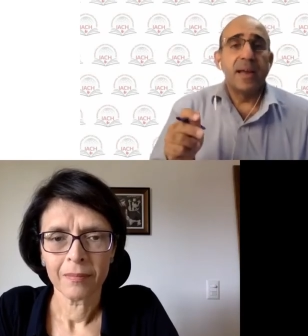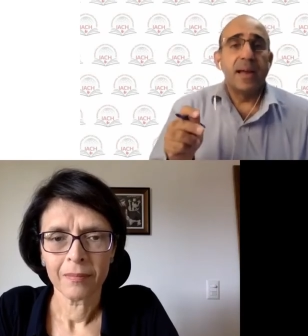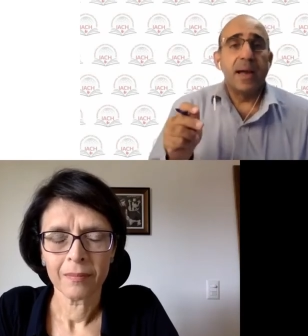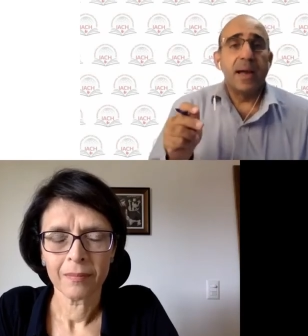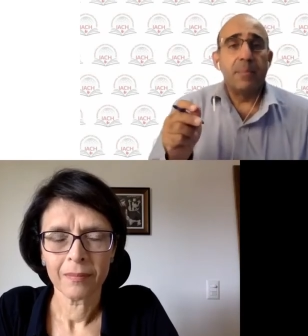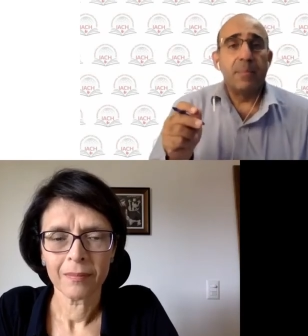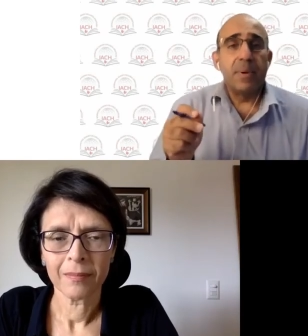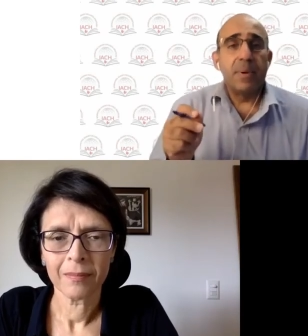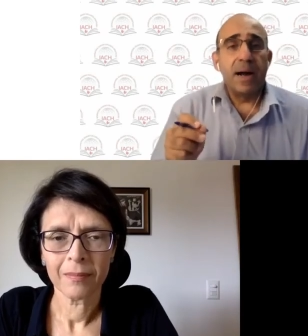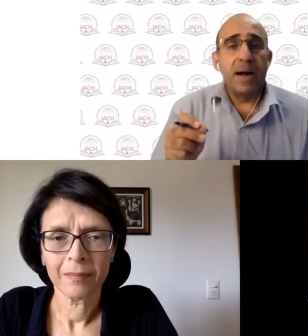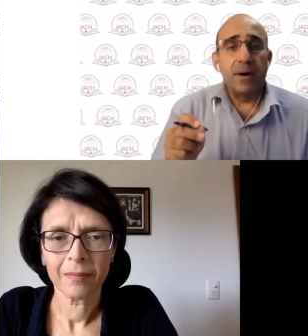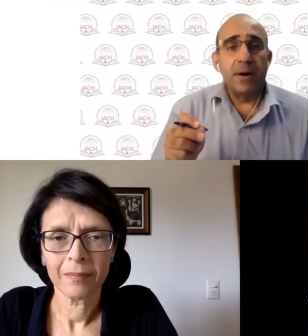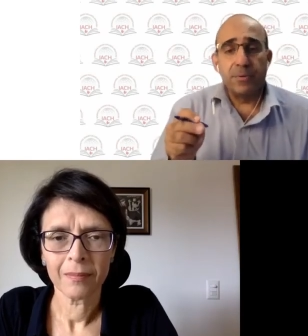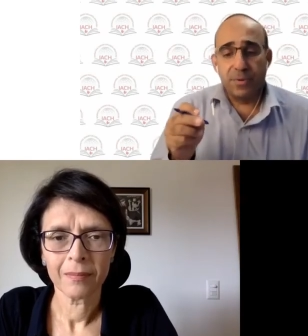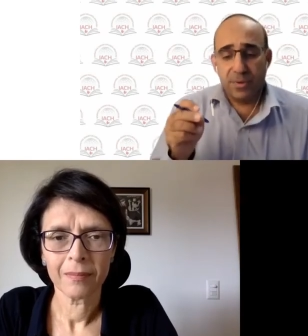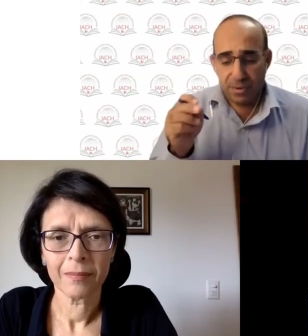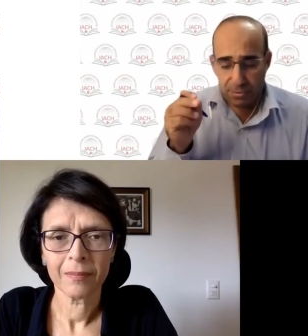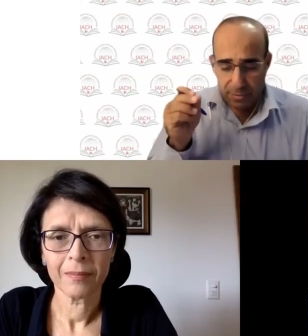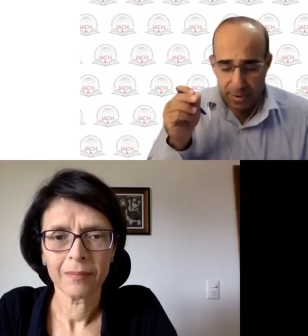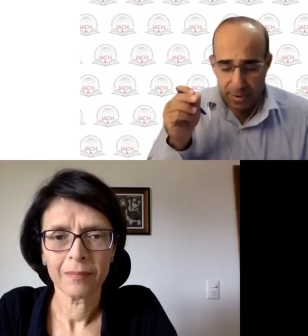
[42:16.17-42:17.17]

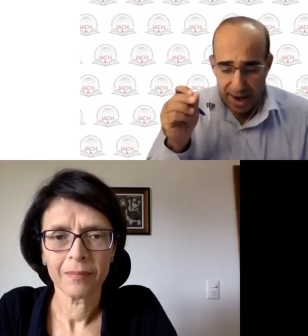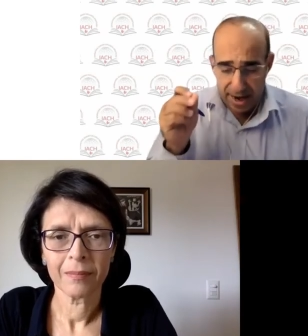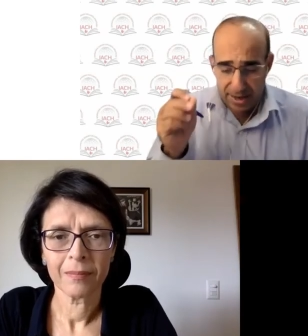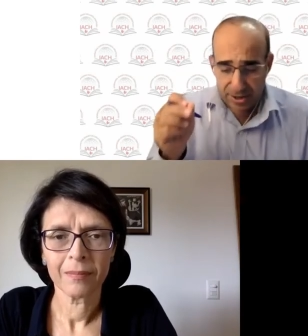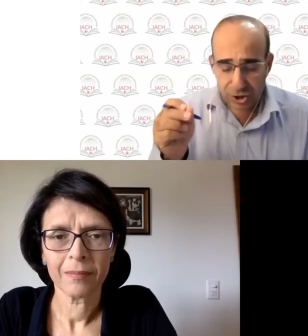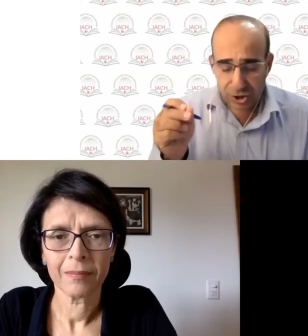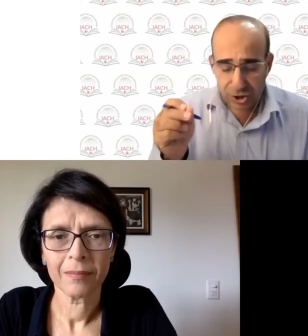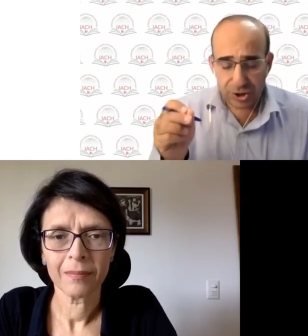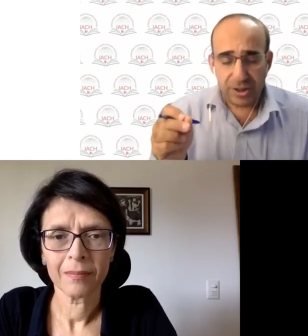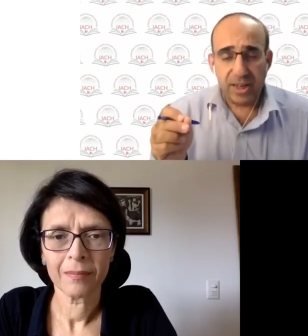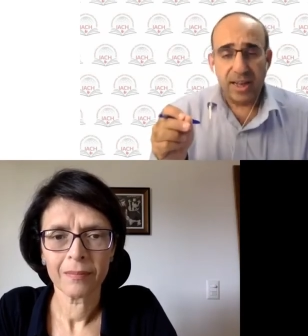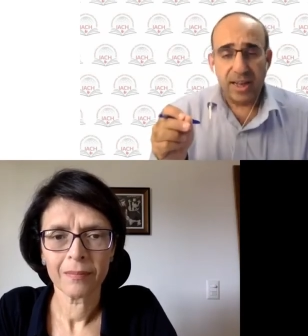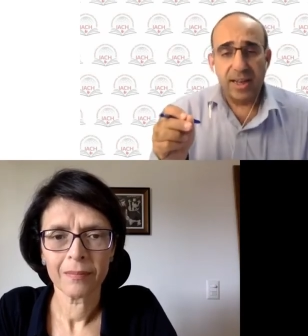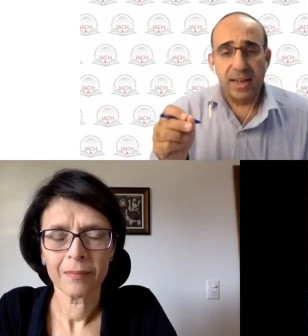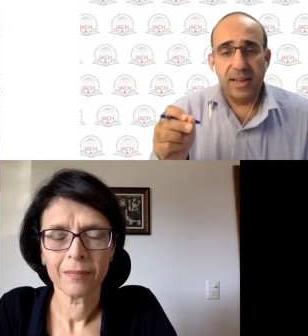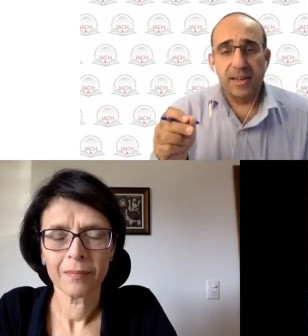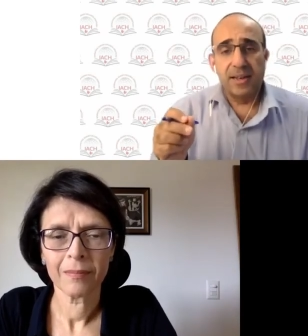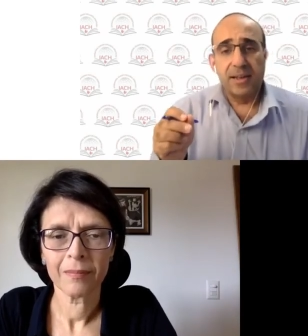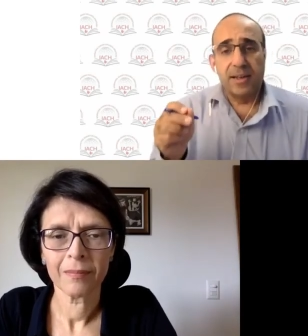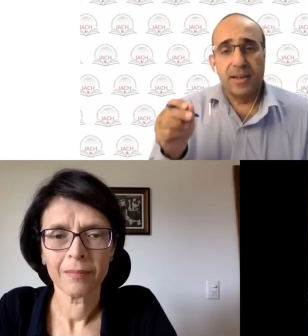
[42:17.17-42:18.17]
Speaker 1: about the
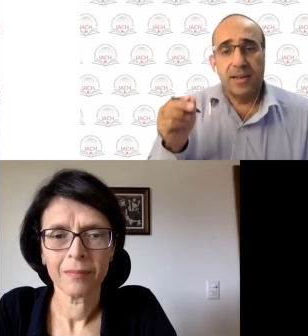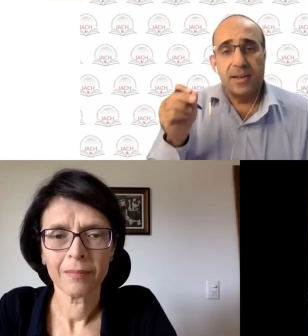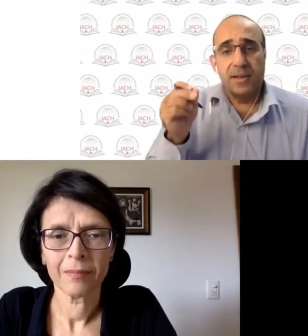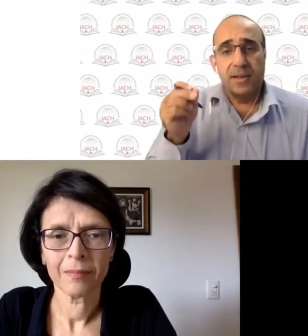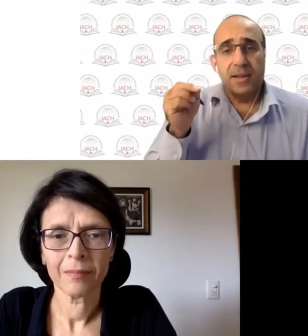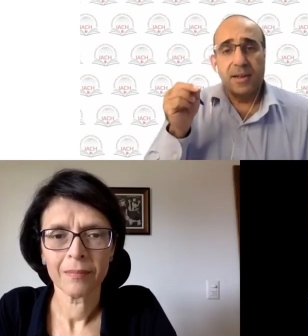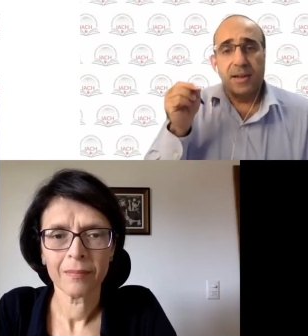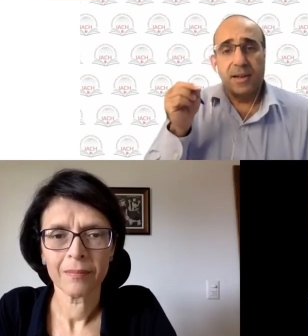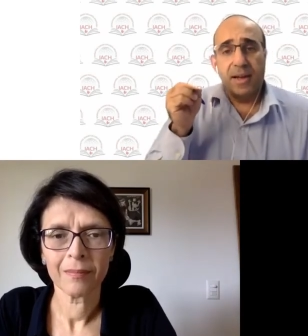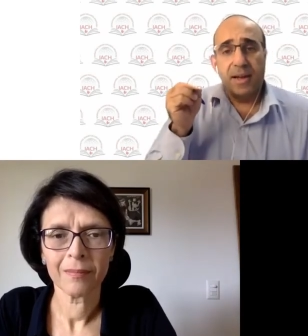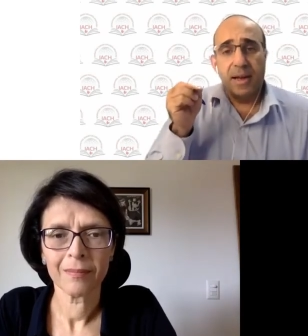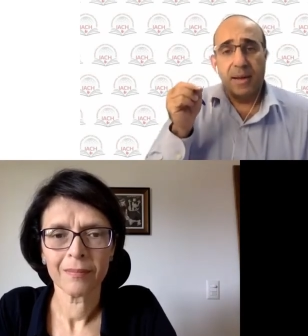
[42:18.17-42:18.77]
rationale uh,